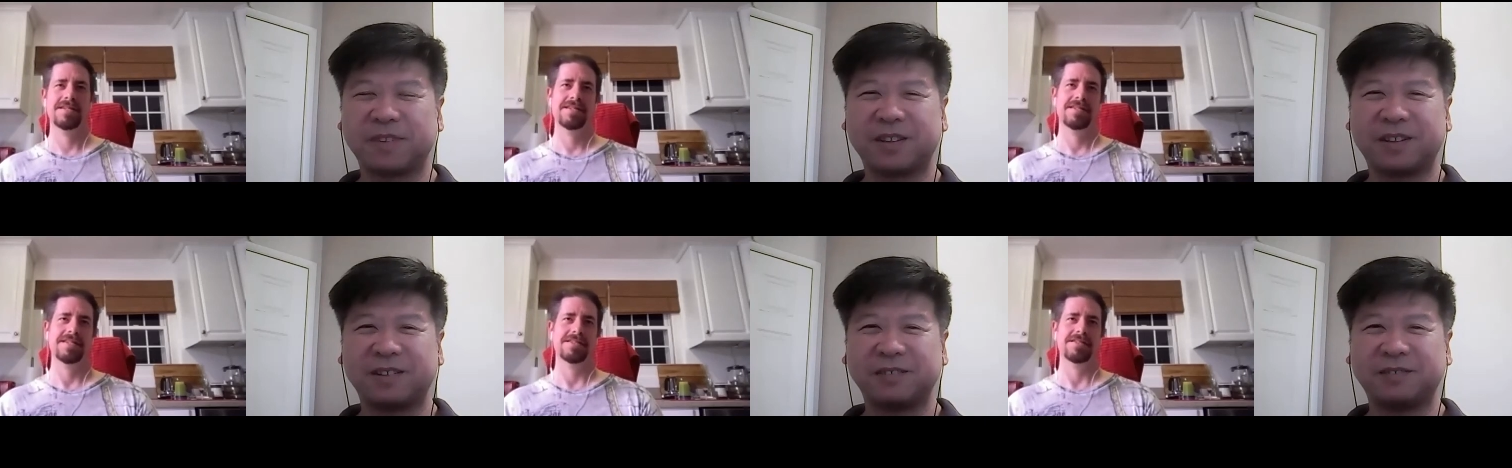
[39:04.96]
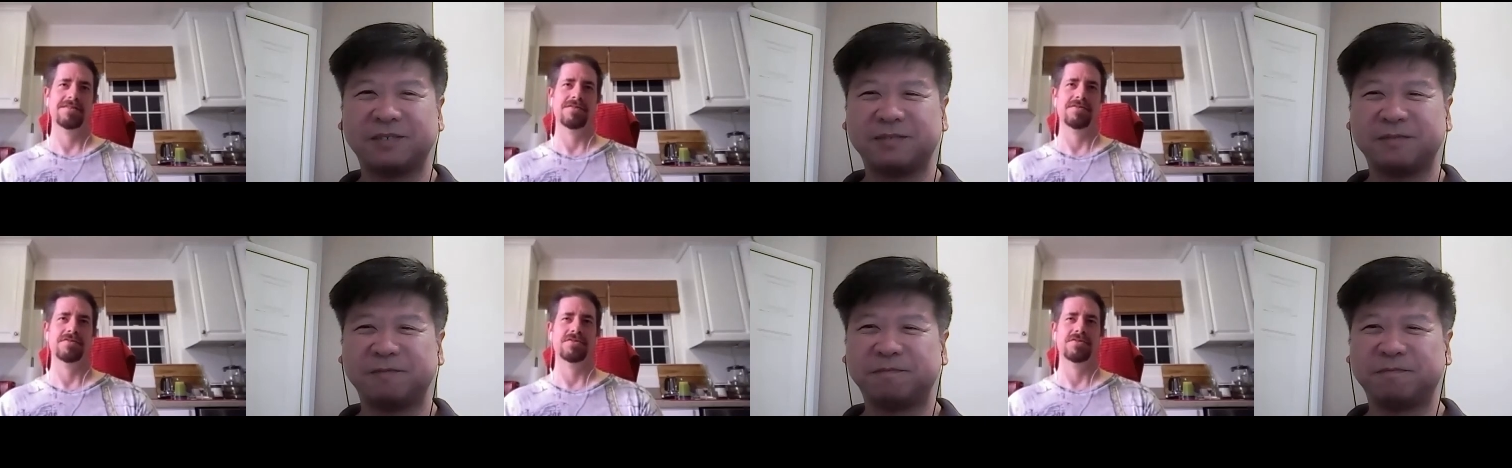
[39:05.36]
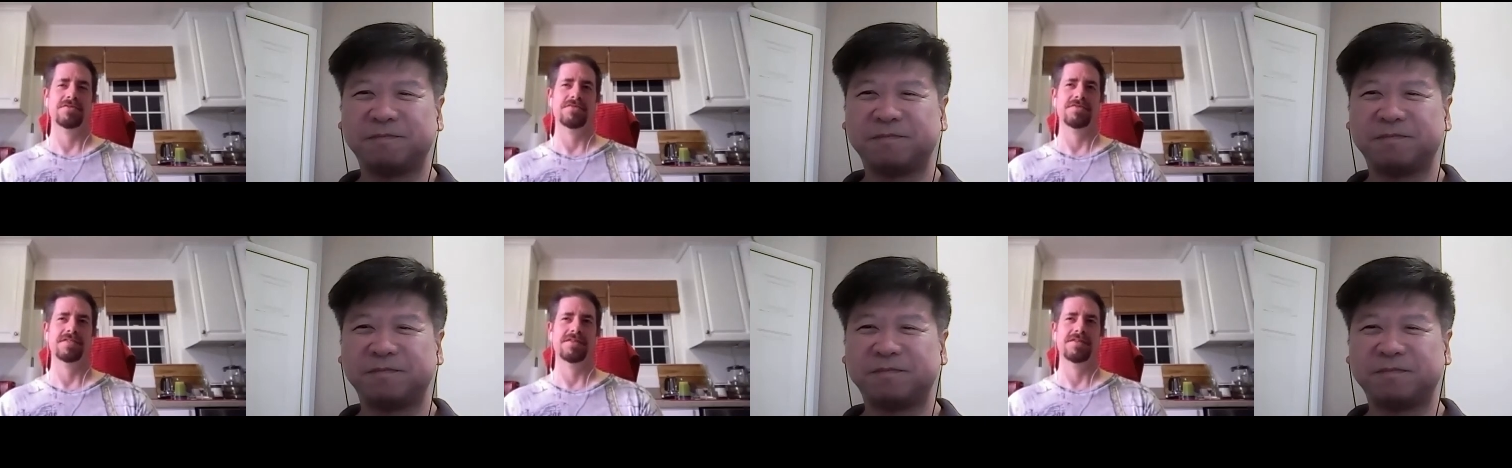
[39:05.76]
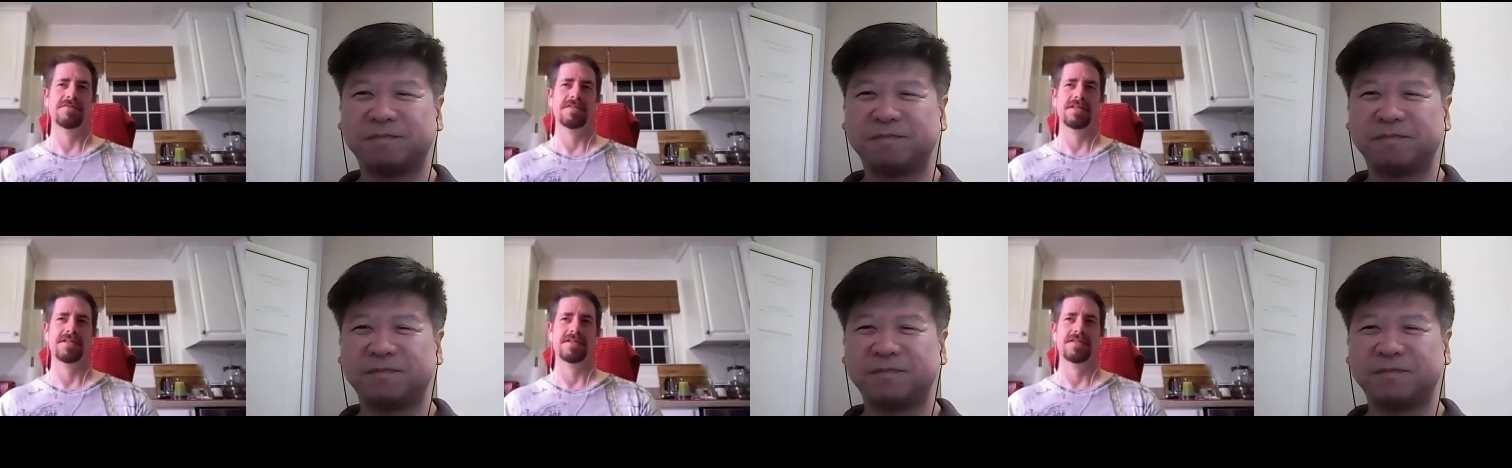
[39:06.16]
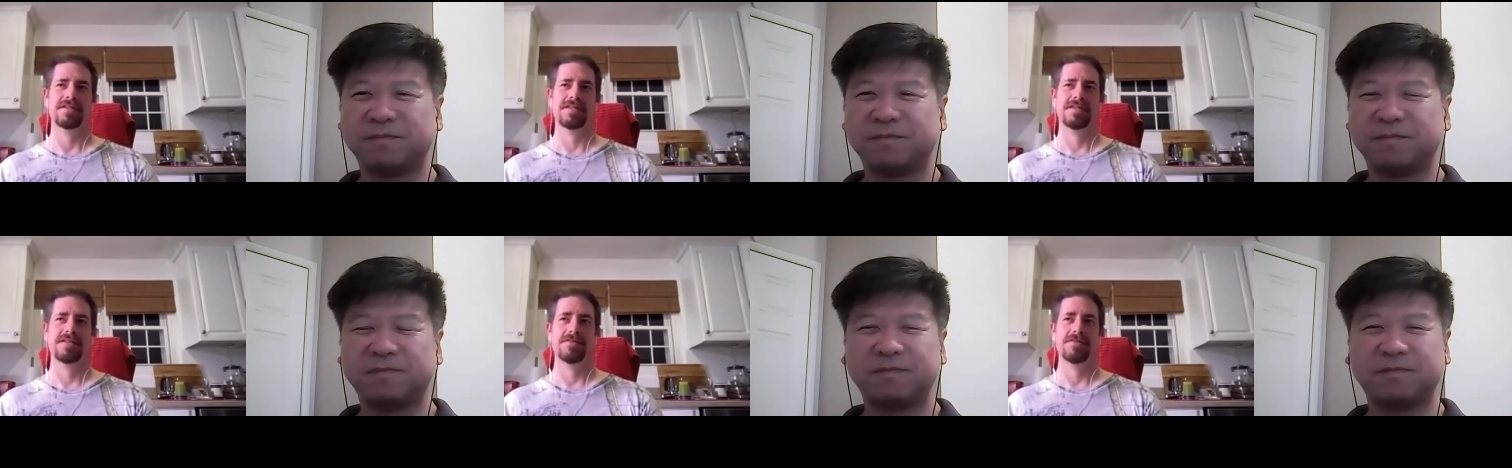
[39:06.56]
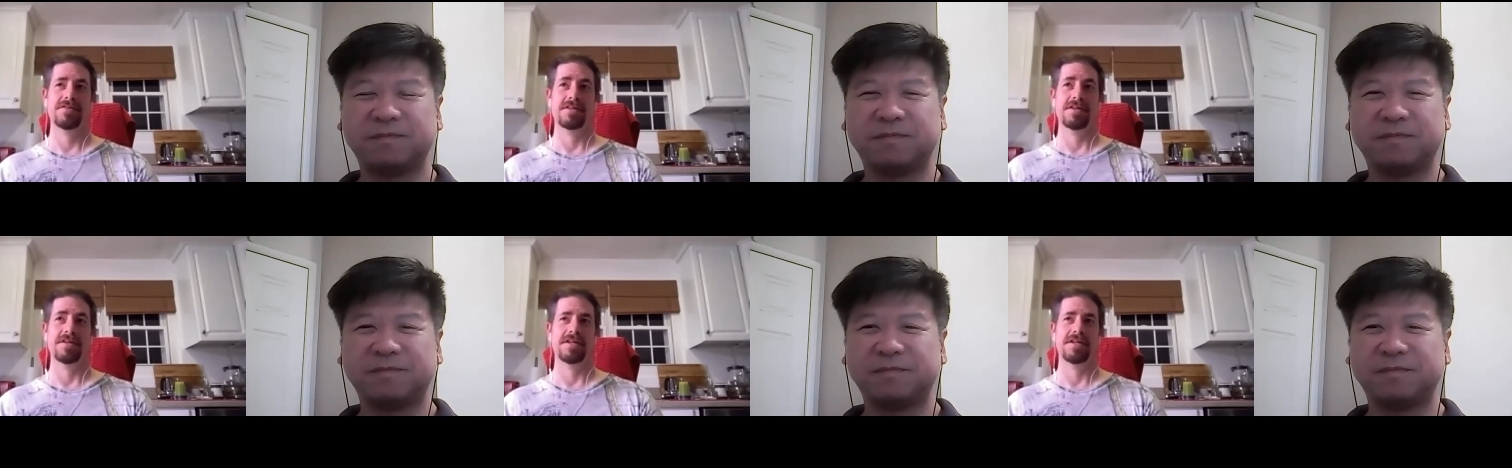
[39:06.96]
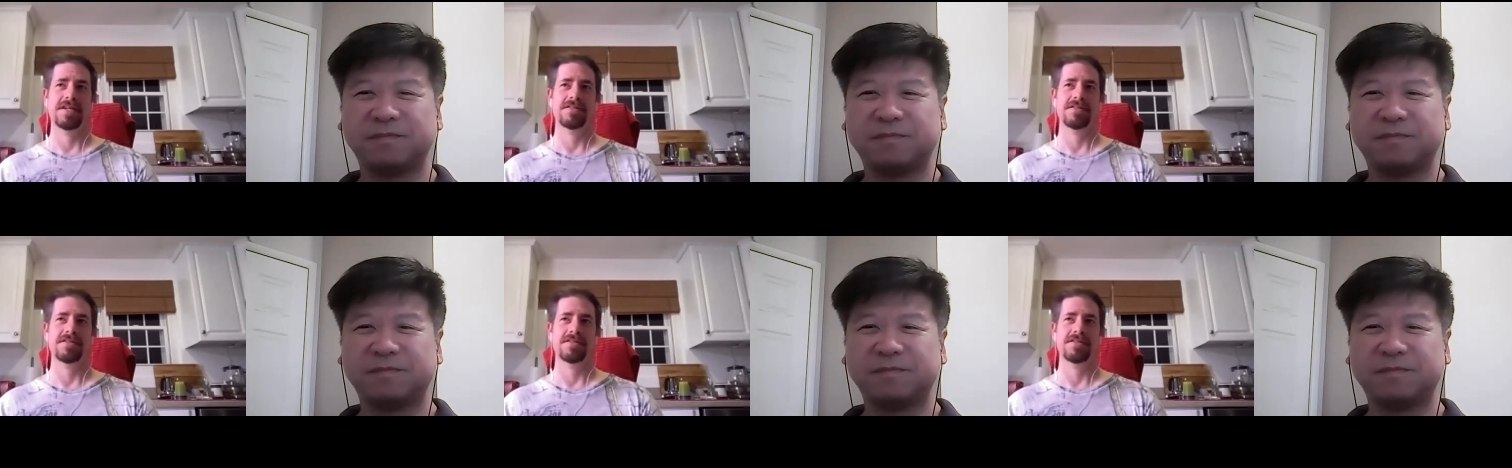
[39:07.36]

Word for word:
Speaker 1: there's a lot of sort of stuff like the guy has